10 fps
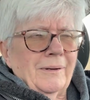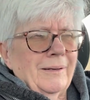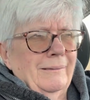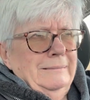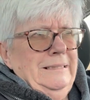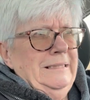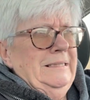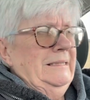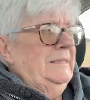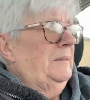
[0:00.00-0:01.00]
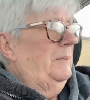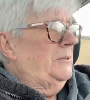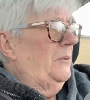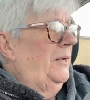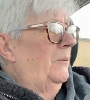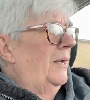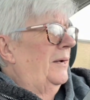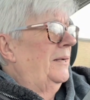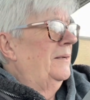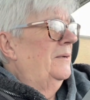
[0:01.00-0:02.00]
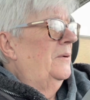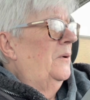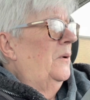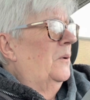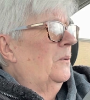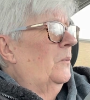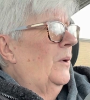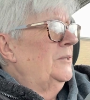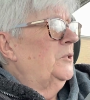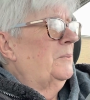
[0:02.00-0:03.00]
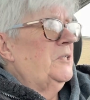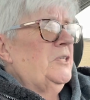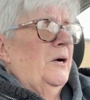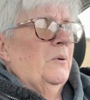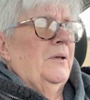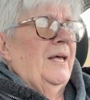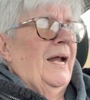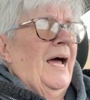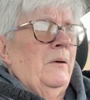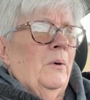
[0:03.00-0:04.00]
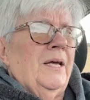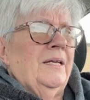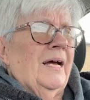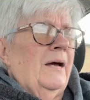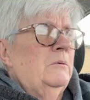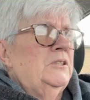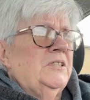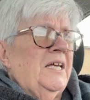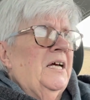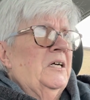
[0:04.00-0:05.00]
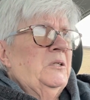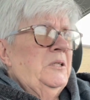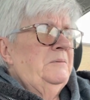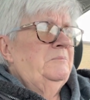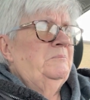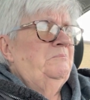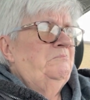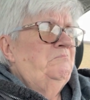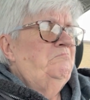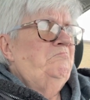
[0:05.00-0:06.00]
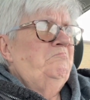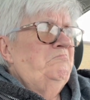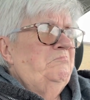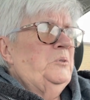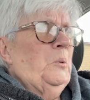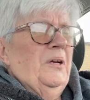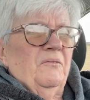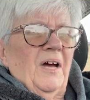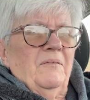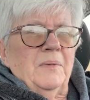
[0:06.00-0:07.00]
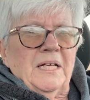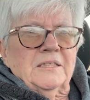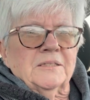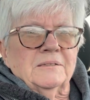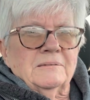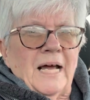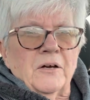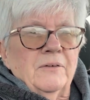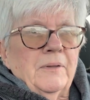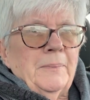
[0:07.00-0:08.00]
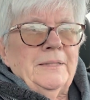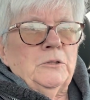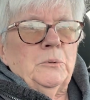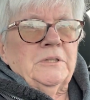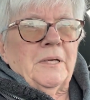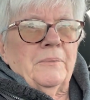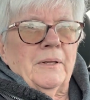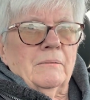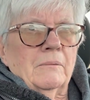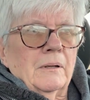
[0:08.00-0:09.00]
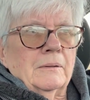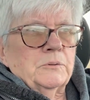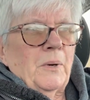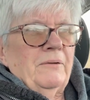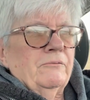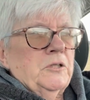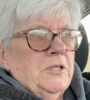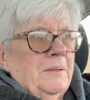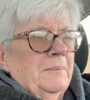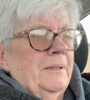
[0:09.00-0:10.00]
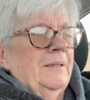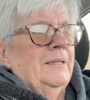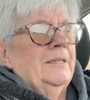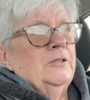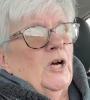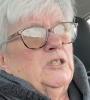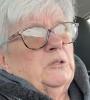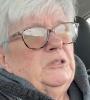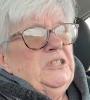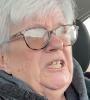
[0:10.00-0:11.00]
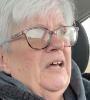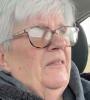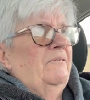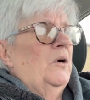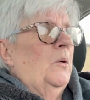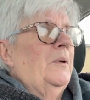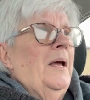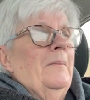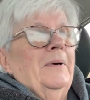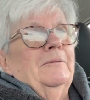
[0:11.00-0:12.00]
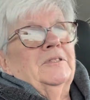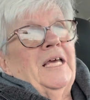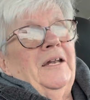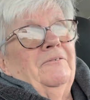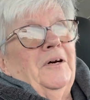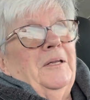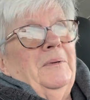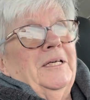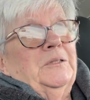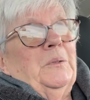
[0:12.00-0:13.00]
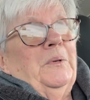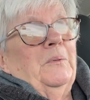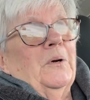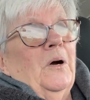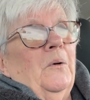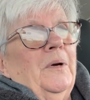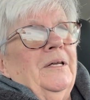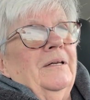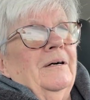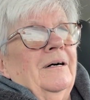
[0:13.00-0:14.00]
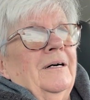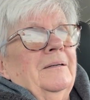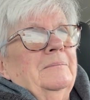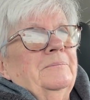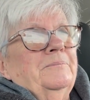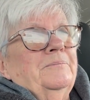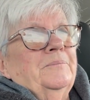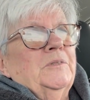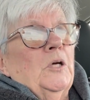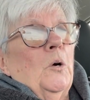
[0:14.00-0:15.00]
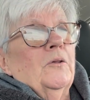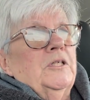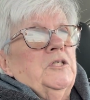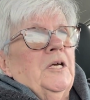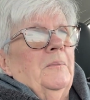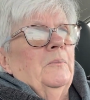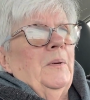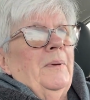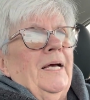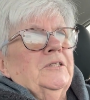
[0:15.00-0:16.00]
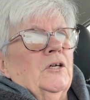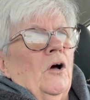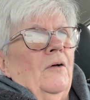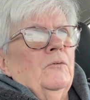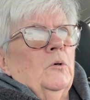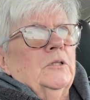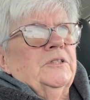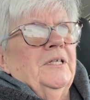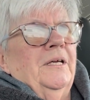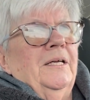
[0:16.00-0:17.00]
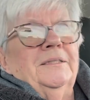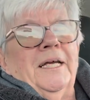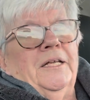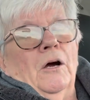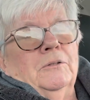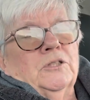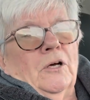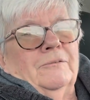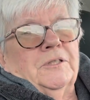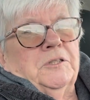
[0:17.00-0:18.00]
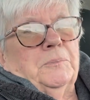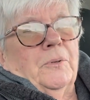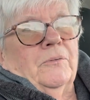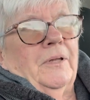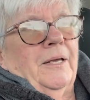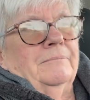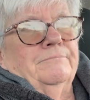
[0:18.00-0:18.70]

Oh, geez. So anyway, I went and took my shower, and then I waited, I would say, a good 25 minutes. I could have been doing something while I was waiting for Jim. Talked to Christy on the phone. But it was kind of funny, because when we were going to go to the gym, we passed a golf course. Danny always golfs on his birthday.